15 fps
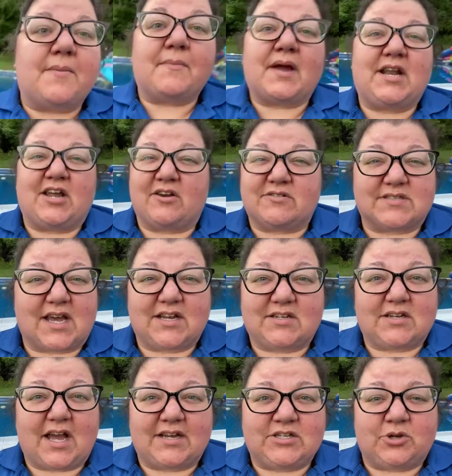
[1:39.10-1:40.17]
my nose, I
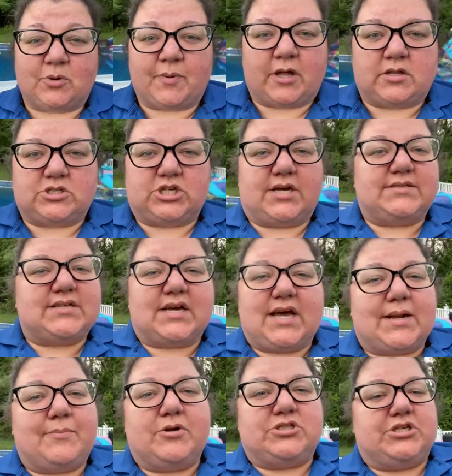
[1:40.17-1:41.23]
do apologize. I got
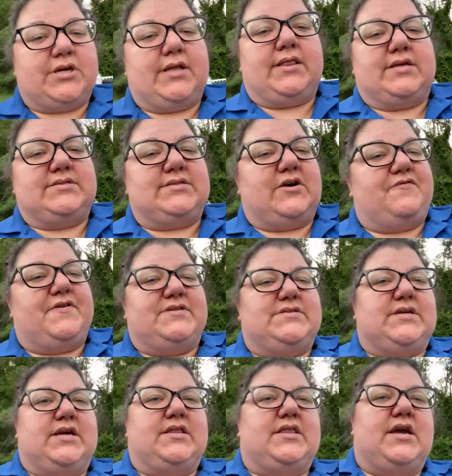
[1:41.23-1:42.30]
to put you in this selfie
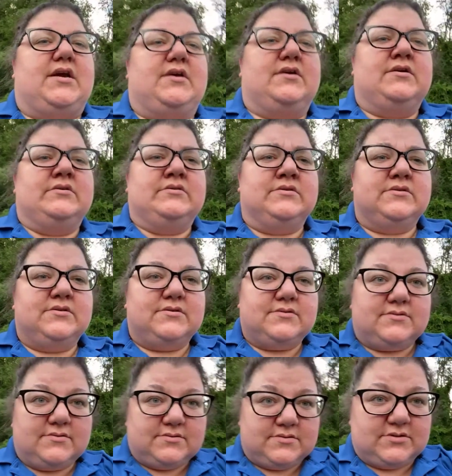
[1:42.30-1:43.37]
stick thing.
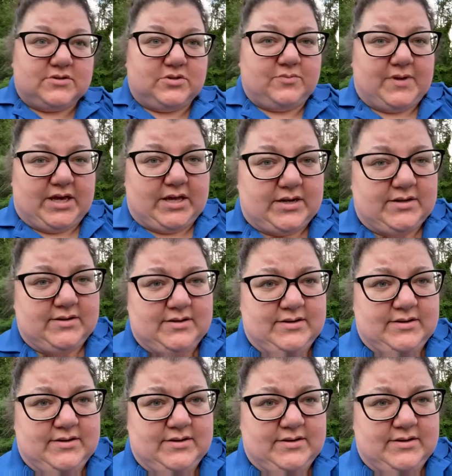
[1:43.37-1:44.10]
Oh, man.